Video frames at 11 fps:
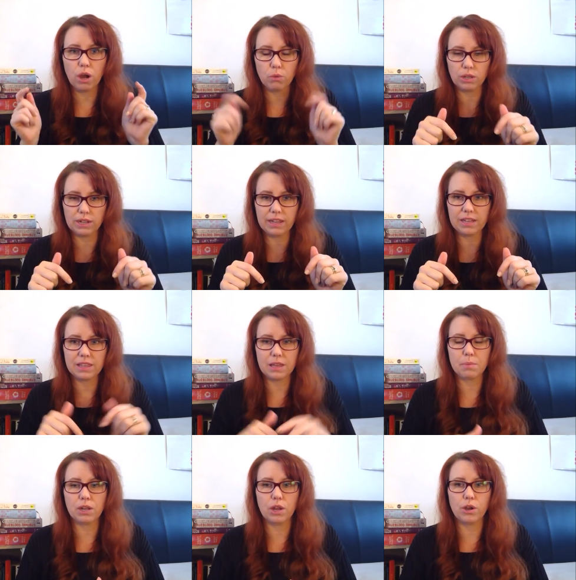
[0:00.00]
I will link it
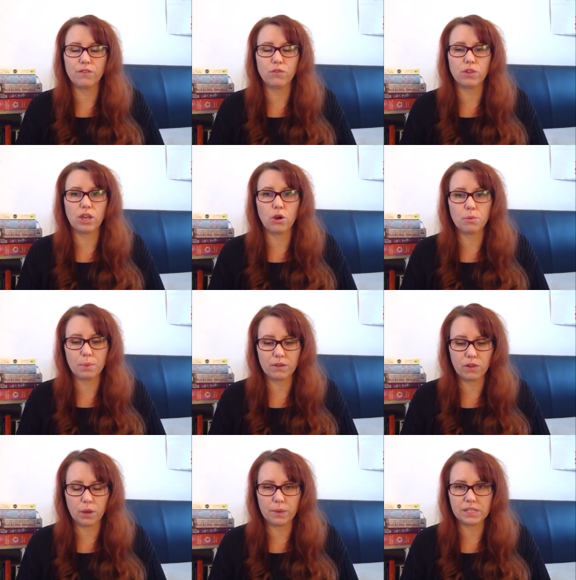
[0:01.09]
there below for the On
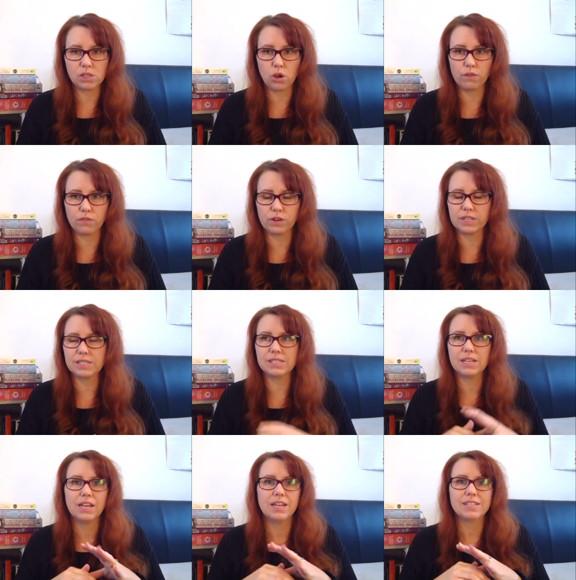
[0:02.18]
Butterfly Wings
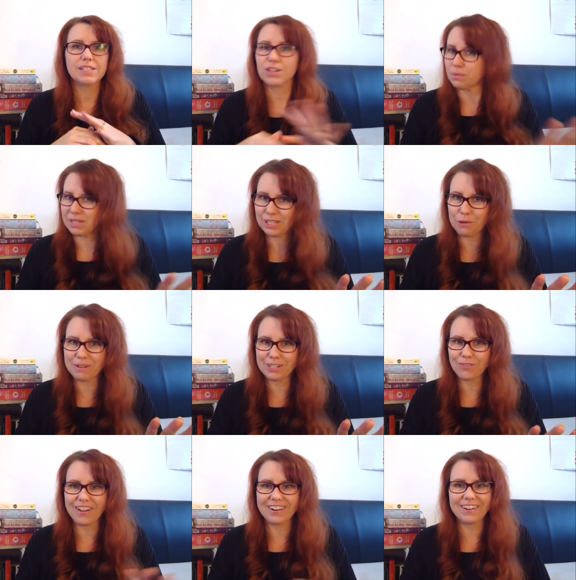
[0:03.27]
conference. It's going to be so
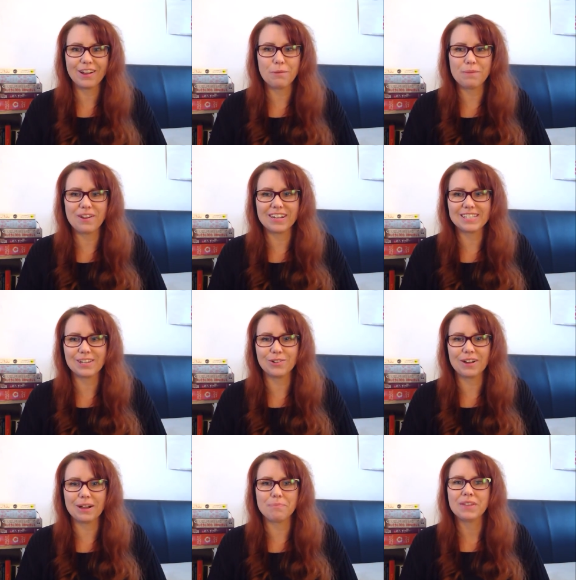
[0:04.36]
much fun, and I hope you guys can
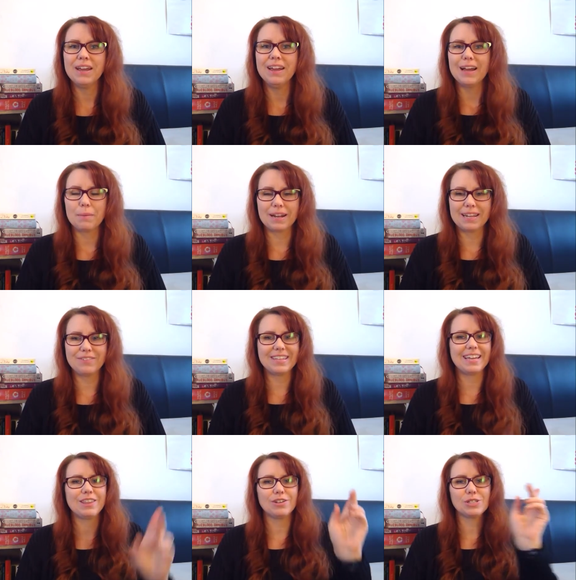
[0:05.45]
all come. I'm going to leave it
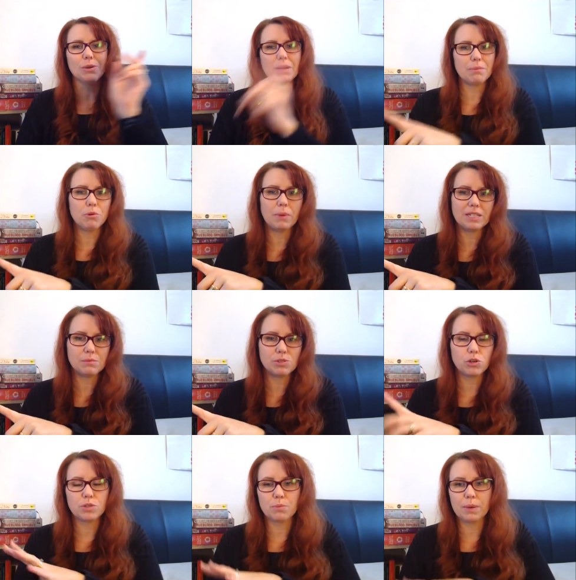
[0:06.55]
there though. So I'm going to put my
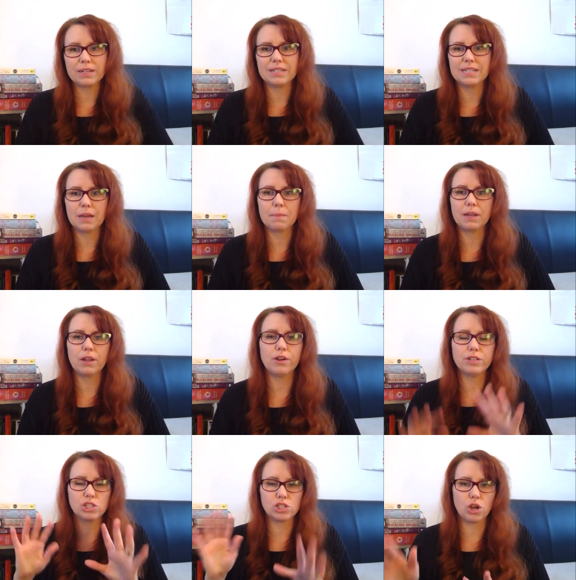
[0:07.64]
subscription button down
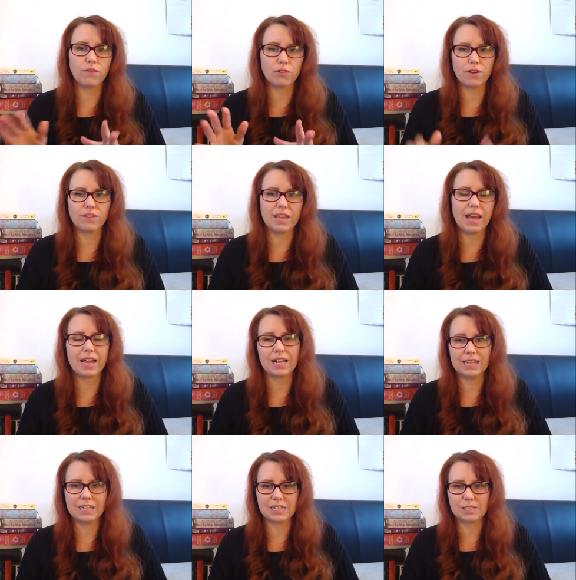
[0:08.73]
below. Just hover over that,
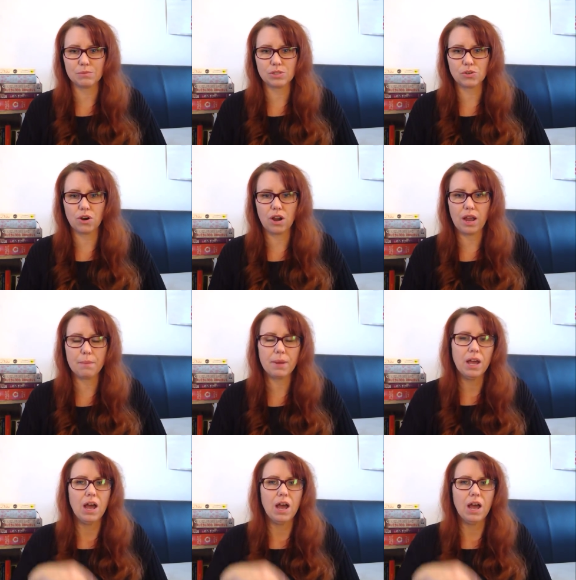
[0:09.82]
click to subscribe.